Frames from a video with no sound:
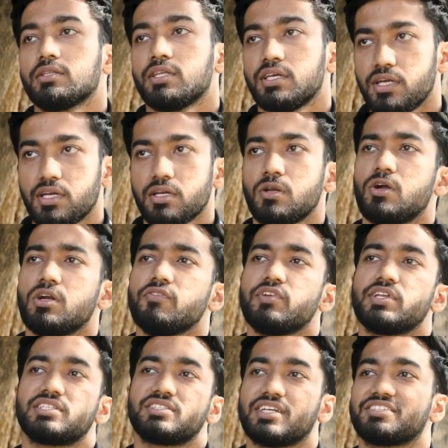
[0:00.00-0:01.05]
There are a lot
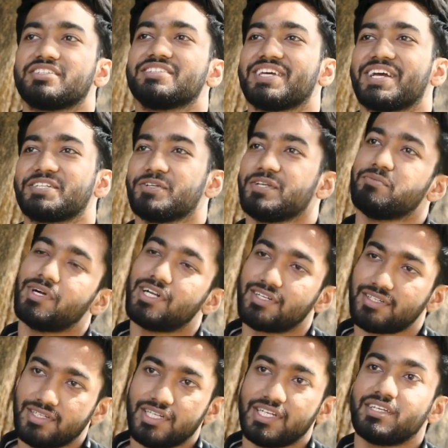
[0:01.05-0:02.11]
of restrictions actually,
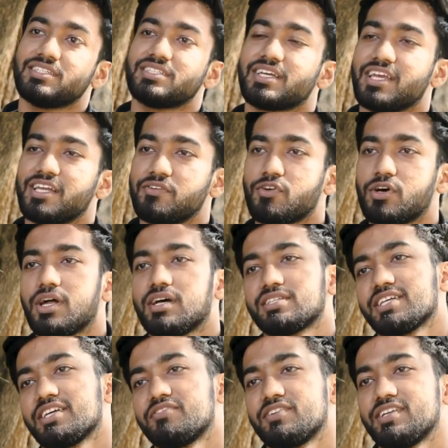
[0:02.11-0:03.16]
but it is again for our
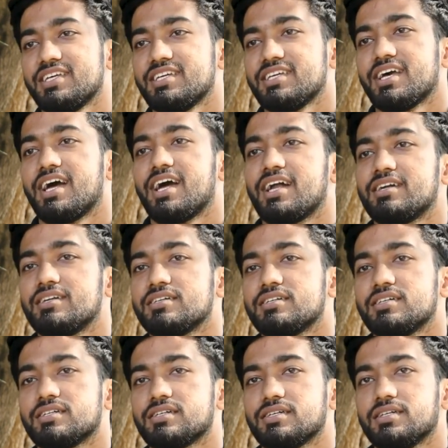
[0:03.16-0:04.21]
safety, and
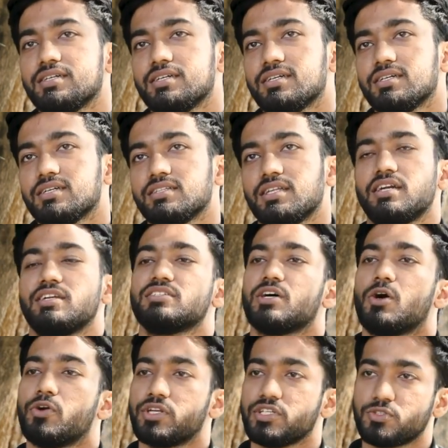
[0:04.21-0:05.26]
that is
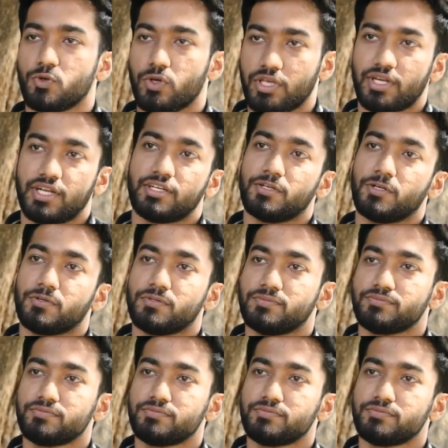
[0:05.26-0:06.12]
how it is going right now.